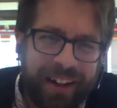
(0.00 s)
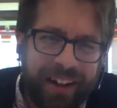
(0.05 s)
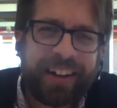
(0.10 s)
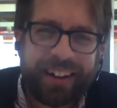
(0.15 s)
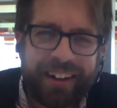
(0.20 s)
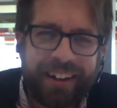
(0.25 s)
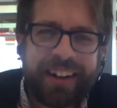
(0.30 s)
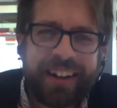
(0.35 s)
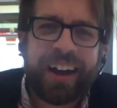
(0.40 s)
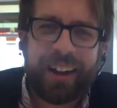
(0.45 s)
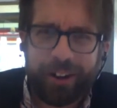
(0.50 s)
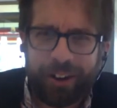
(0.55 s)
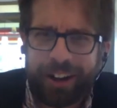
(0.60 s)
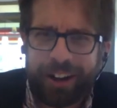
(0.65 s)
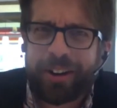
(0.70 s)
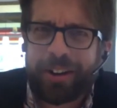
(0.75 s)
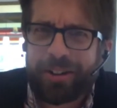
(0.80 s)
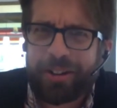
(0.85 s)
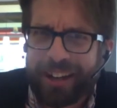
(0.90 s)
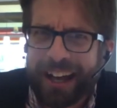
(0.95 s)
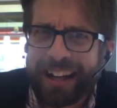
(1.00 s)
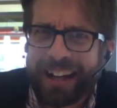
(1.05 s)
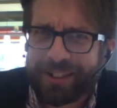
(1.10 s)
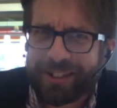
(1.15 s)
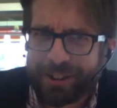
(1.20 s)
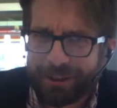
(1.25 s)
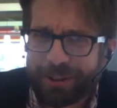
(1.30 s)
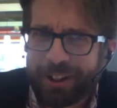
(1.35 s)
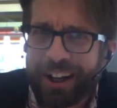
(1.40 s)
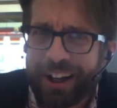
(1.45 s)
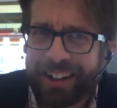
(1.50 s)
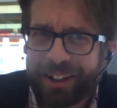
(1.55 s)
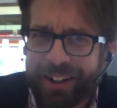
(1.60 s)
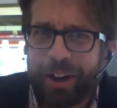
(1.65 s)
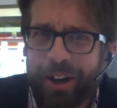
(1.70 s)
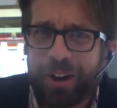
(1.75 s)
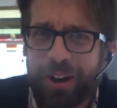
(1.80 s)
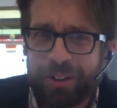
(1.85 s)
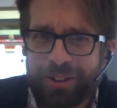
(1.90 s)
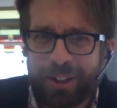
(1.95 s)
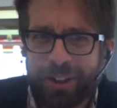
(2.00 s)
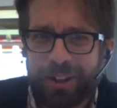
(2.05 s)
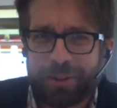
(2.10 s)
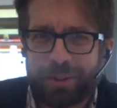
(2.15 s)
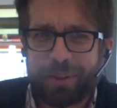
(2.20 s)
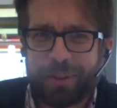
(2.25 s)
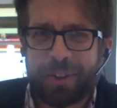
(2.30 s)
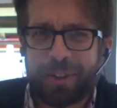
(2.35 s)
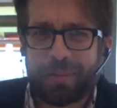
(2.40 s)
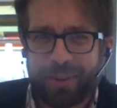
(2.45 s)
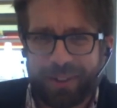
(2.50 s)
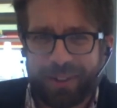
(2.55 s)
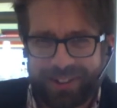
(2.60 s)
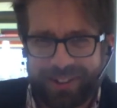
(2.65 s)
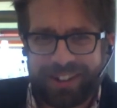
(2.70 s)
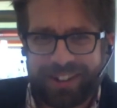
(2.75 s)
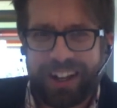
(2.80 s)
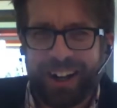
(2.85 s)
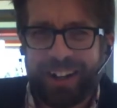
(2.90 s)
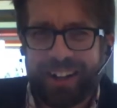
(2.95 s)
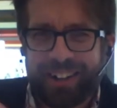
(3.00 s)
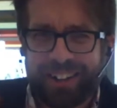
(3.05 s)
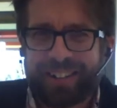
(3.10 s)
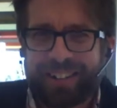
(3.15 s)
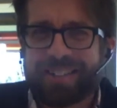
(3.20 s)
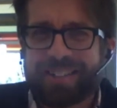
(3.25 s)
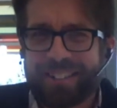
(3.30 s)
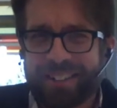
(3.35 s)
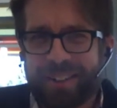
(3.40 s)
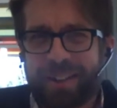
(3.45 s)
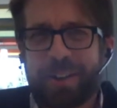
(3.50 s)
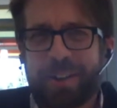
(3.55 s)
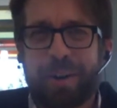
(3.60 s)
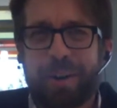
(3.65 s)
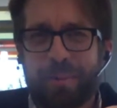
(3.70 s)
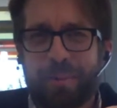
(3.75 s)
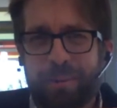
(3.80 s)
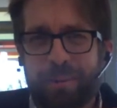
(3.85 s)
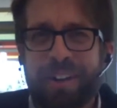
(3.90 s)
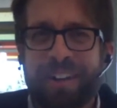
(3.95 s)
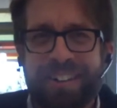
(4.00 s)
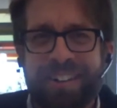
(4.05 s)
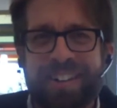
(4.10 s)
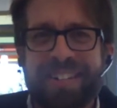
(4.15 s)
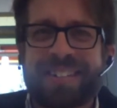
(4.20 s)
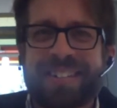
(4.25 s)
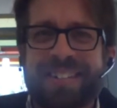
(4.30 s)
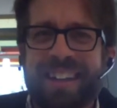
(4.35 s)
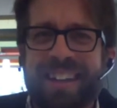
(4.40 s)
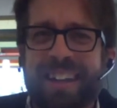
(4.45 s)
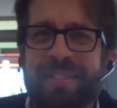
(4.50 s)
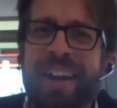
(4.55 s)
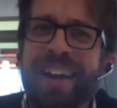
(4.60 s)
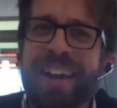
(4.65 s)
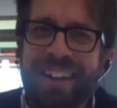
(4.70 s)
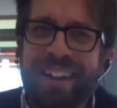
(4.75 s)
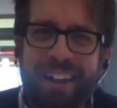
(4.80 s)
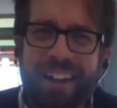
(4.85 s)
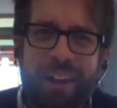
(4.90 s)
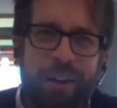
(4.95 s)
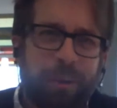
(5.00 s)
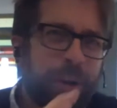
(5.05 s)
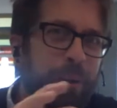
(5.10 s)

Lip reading: yeah, or like her dad's the rotten car salesman. He puts sawdust in the carburetor and stuff. Like we